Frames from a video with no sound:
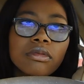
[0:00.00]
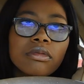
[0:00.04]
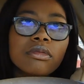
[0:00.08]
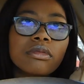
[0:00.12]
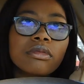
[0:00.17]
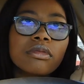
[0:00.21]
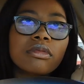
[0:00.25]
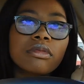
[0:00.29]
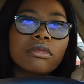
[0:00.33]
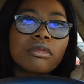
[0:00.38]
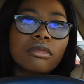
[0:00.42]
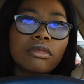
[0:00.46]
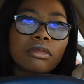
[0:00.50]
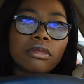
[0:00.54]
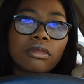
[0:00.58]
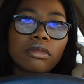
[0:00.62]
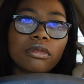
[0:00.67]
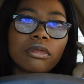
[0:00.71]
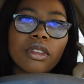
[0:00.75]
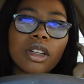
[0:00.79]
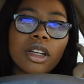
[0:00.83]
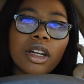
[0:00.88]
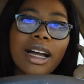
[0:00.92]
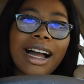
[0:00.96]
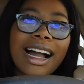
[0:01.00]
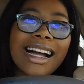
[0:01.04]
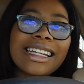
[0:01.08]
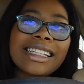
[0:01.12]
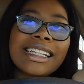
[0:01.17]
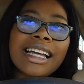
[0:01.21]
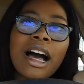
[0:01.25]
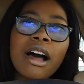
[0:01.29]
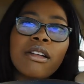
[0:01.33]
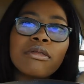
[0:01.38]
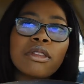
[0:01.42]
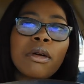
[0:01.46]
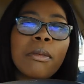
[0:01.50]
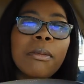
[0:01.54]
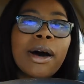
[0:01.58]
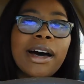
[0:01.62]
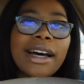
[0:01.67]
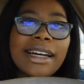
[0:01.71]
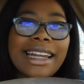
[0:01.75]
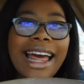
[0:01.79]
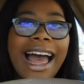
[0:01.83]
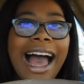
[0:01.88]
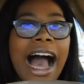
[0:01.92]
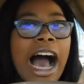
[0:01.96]
it out the mud. There's
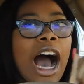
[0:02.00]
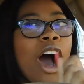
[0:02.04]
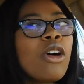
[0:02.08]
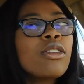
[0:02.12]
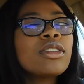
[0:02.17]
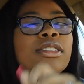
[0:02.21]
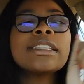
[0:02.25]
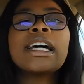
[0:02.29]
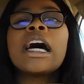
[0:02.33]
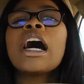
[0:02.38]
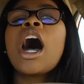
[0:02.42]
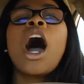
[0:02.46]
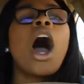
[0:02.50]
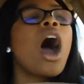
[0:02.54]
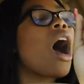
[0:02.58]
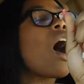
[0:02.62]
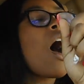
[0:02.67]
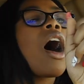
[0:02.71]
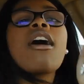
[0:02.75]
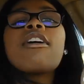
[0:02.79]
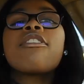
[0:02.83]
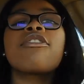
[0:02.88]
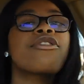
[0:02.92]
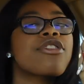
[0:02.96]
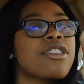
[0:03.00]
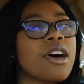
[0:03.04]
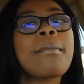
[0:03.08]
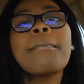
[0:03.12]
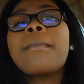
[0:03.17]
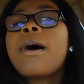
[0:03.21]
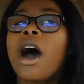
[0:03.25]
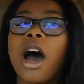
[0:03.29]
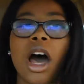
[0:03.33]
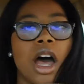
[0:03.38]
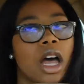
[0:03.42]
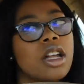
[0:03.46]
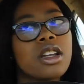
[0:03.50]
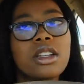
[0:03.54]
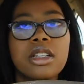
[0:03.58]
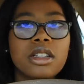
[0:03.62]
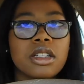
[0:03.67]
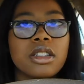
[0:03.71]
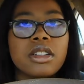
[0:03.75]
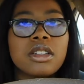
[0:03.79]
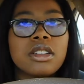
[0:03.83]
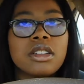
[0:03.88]
nothing tell out, me. Of the mud. Yeah.